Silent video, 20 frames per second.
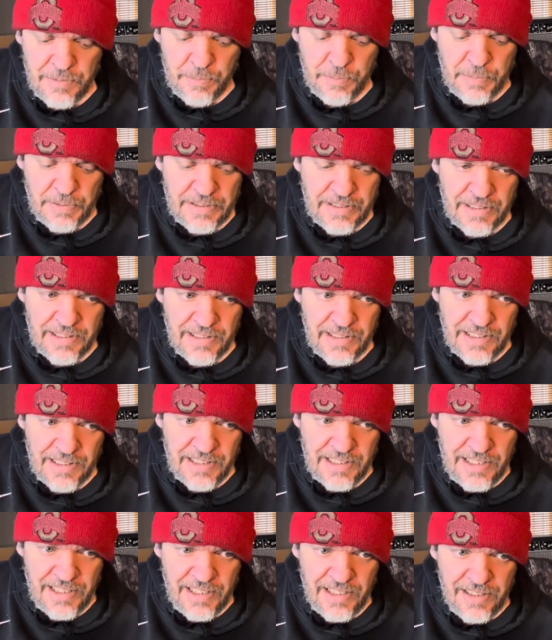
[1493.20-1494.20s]
But the
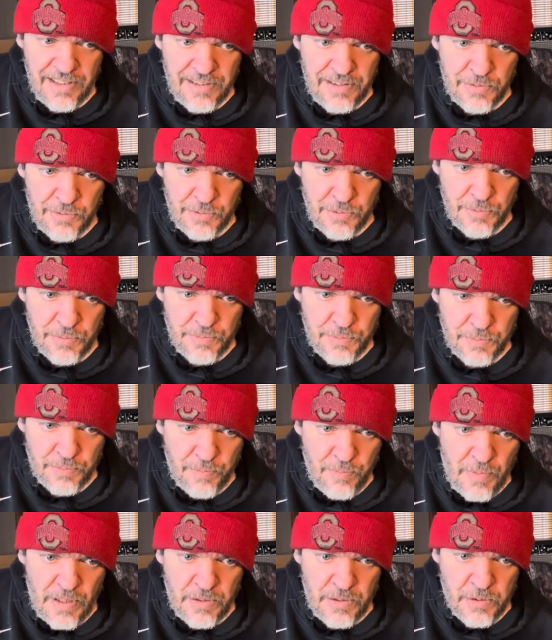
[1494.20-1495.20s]
key to
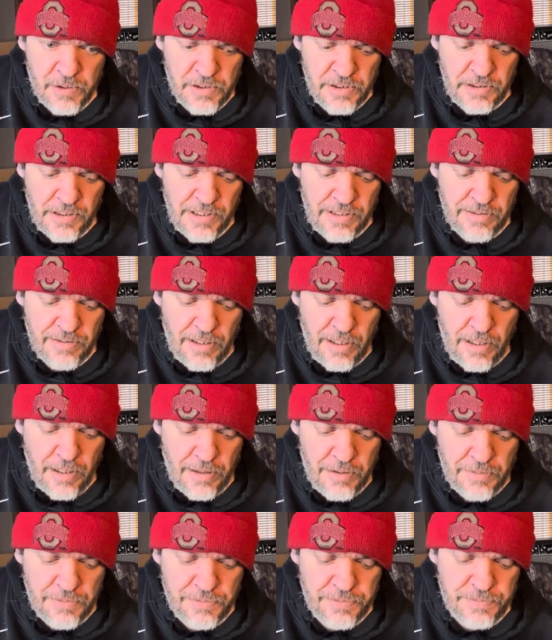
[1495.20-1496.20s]
learning this
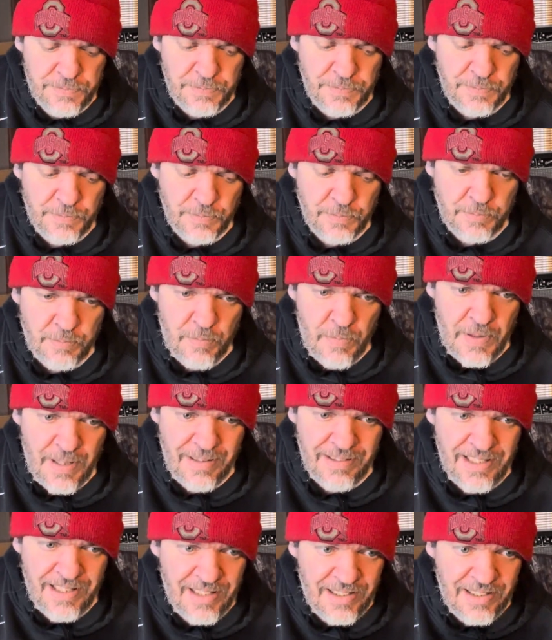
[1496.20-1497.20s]
stuff is
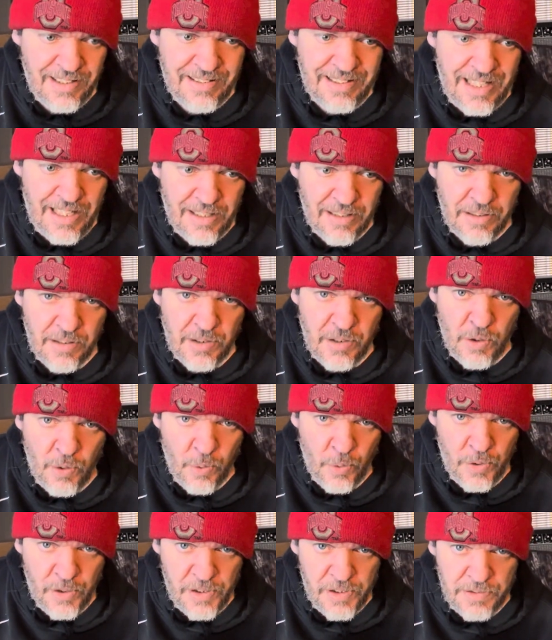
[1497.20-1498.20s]
getting the sound of the
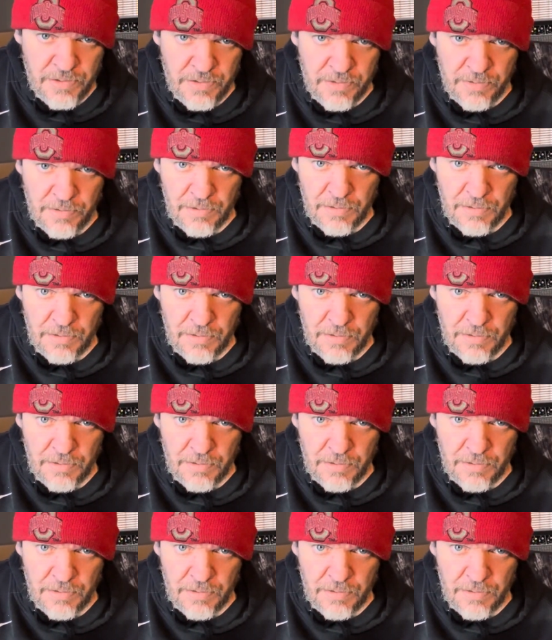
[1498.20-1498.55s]
chords.